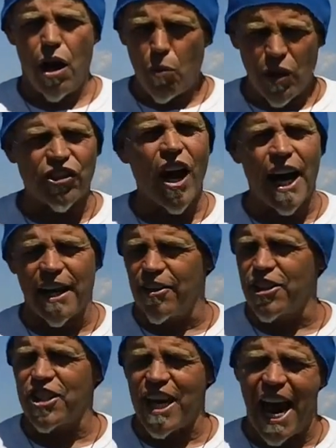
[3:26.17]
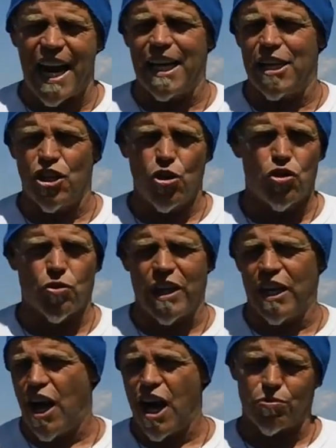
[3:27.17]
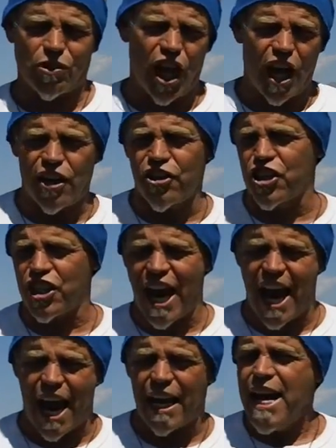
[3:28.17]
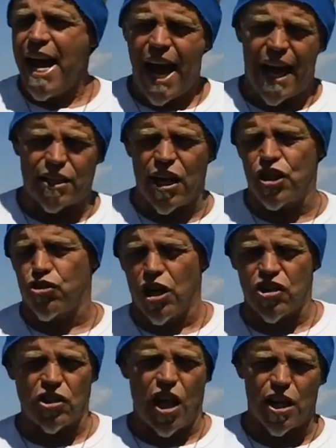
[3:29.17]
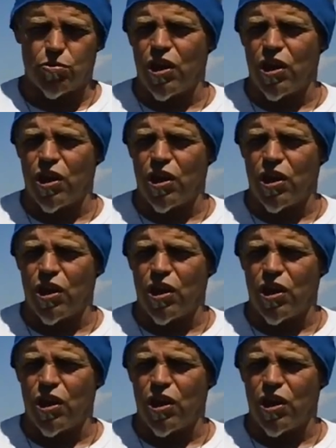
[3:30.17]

with not understanding usury laws, with not understanding antitrust laws,